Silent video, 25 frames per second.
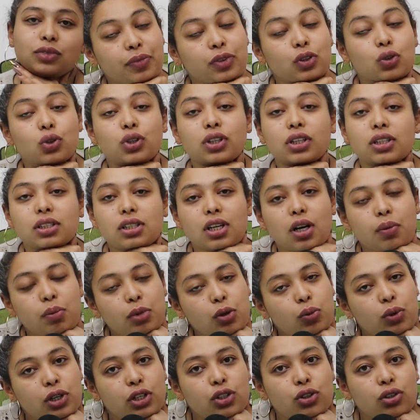you can tell
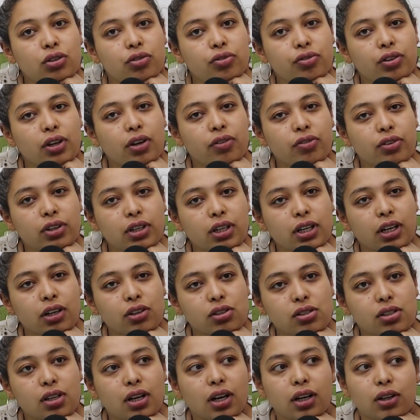me what your favorite
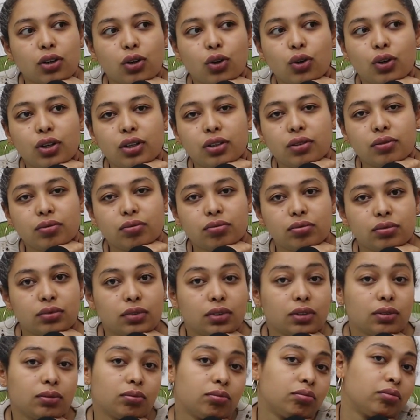hairstyle on
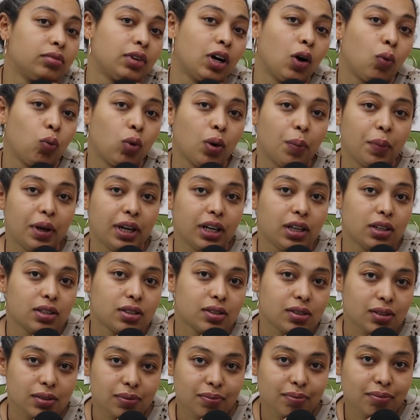a woman
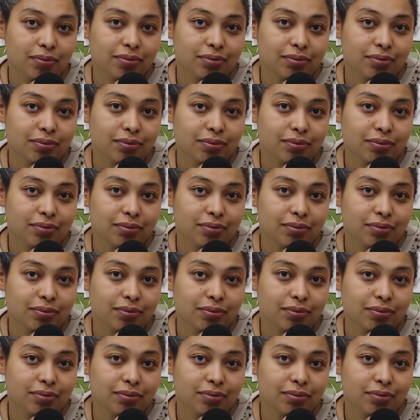is.